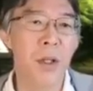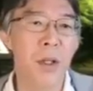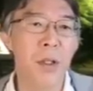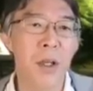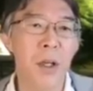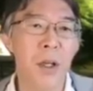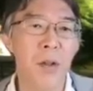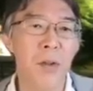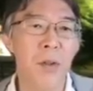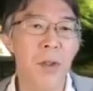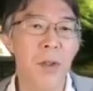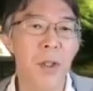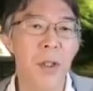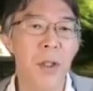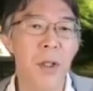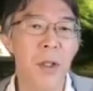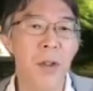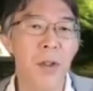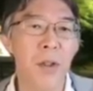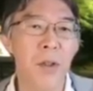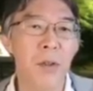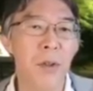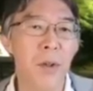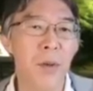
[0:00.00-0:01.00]
AKLT and
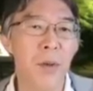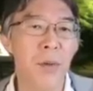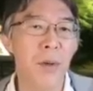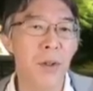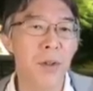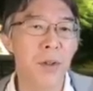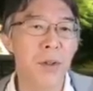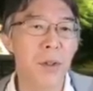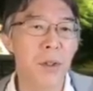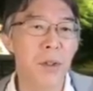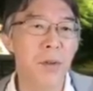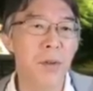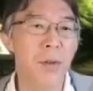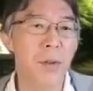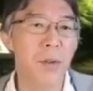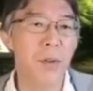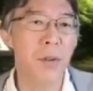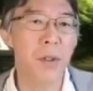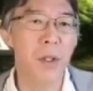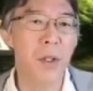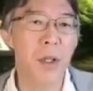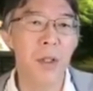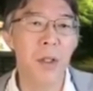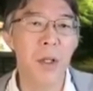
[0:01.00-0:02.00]
the trivial 0
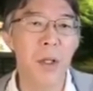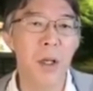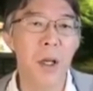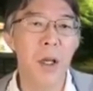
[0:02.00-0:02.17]
state.